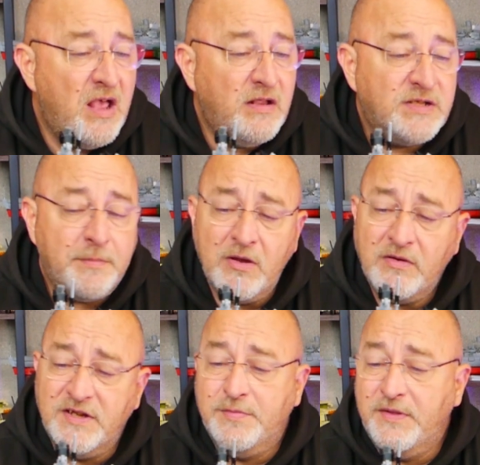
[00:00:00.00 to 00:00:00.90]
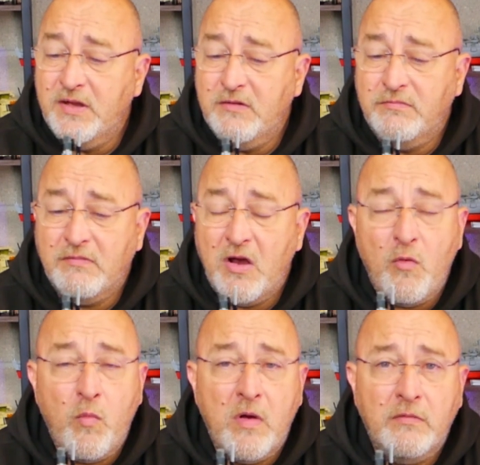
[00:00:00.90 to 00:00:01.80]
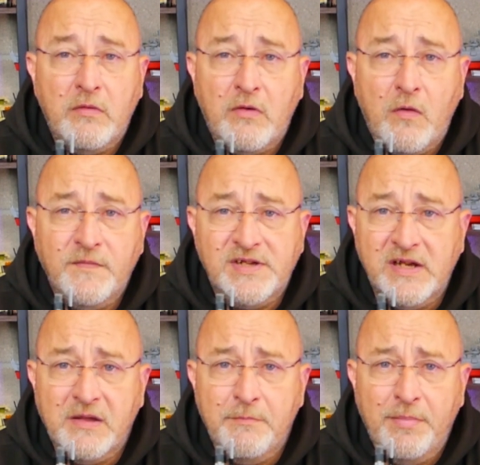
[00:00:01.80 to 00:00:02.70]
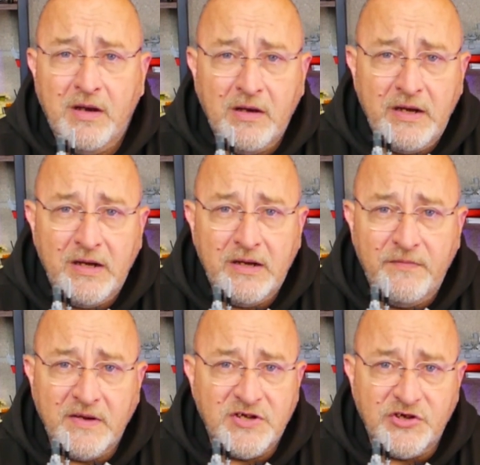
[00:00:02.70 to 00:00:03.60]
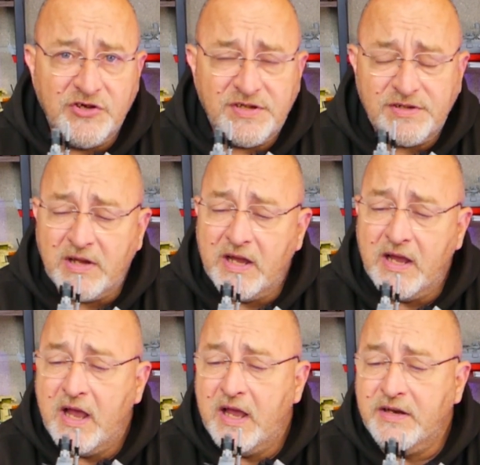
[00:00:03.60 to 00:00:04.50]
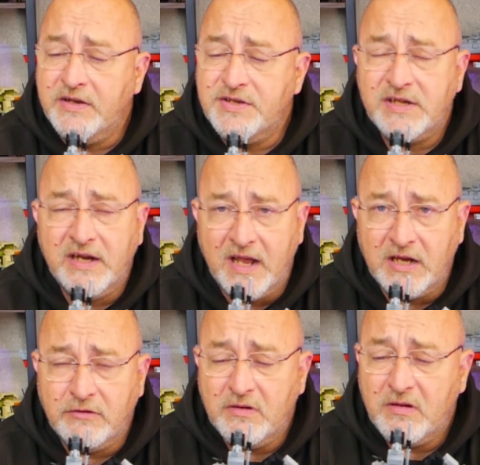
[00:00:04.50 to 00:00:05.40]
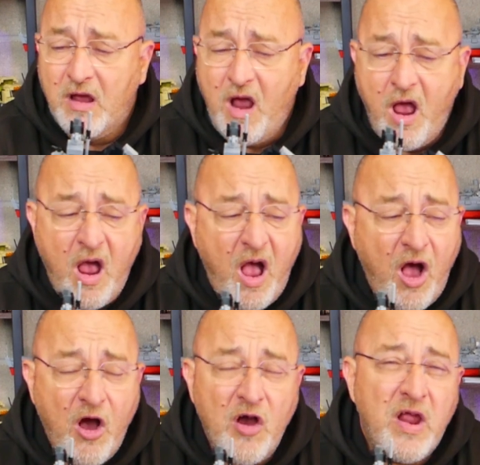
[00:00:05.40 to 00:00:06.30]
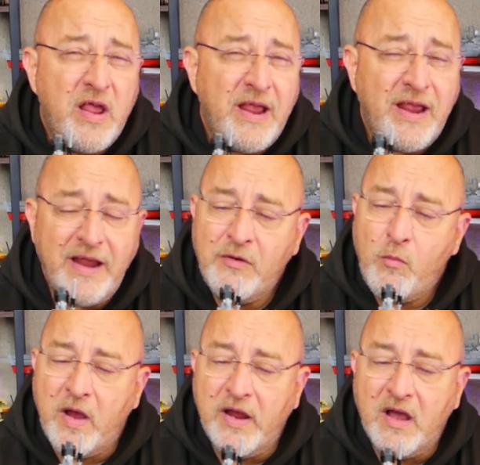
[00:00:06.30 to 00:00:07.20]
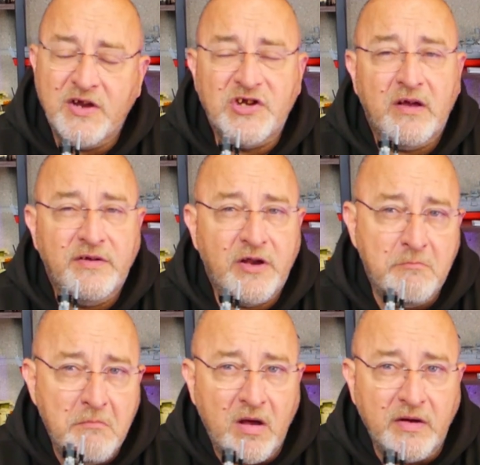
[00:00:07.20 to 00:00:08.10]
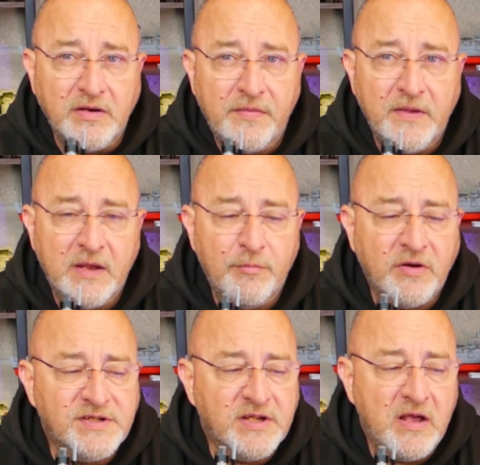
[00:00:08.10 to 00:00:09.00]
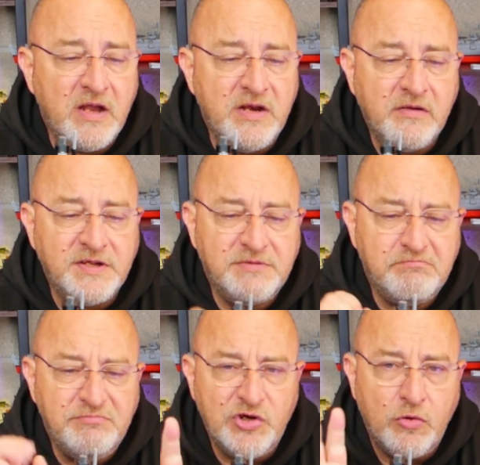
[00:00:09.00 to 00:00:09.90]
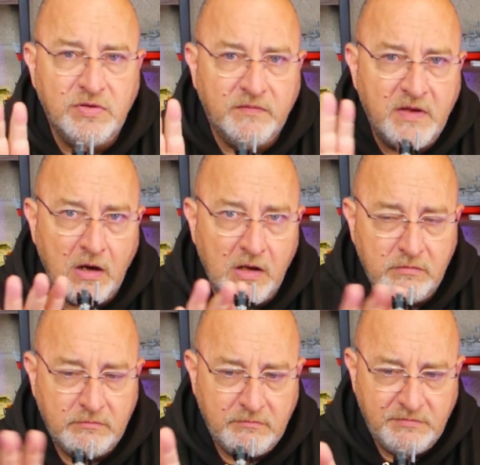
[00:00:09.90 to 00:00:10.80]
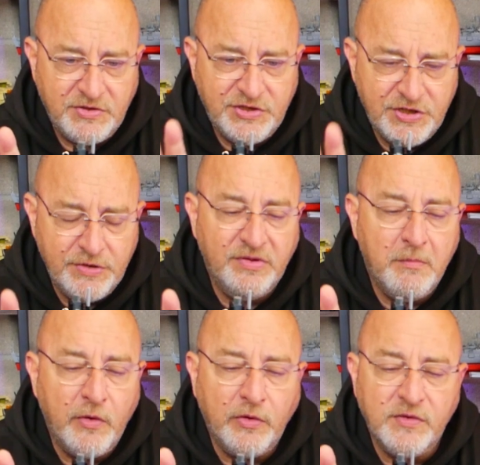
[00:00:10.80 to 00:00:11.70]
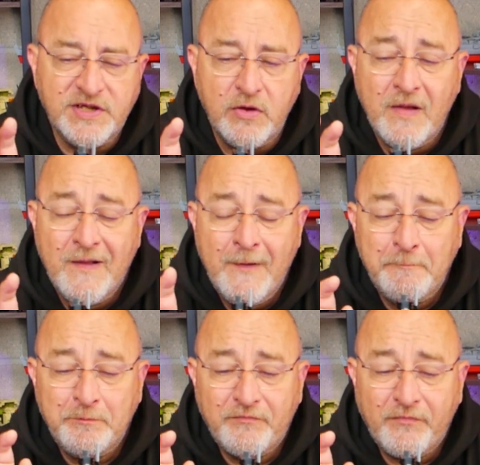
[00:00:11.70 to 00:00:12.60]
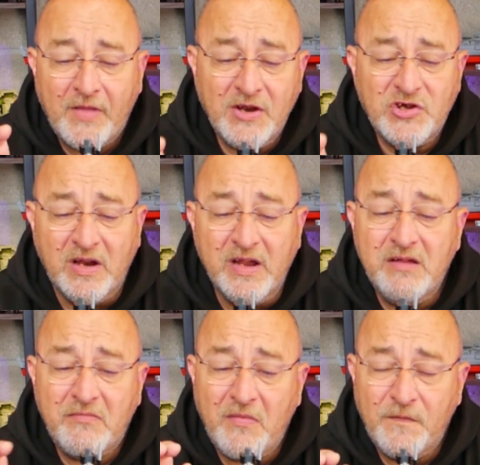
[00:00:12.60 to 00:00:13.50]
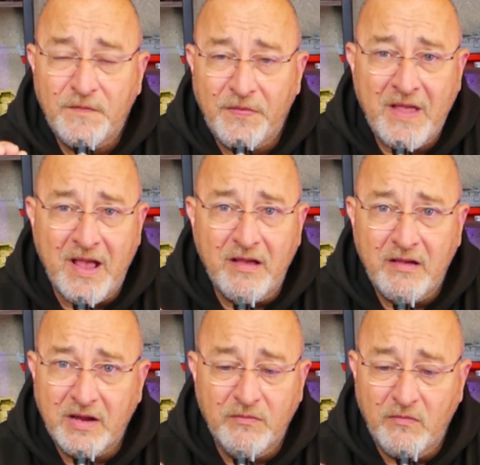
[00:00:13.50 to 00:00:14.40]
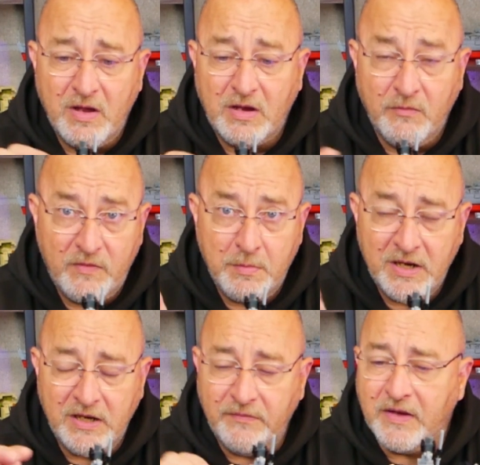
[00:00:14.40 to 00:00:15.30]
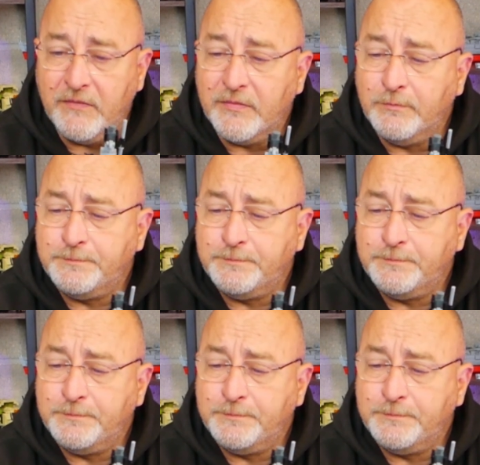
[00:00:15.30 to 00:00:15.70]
to be honest with you, while obviously completely fictitious and inaccurate, in a way, actually, I don't mind. I think it brings a nice jolt of colour to the model. So, actually, for that, I can completely forgive them.